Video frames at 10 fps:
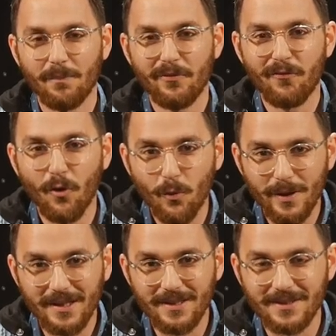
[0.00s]
Before
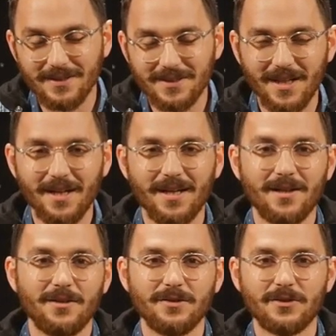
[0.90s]
we start
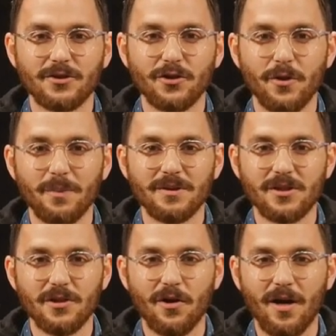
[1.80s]
our sermon
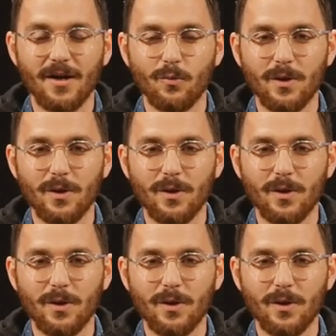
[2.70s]
tonight,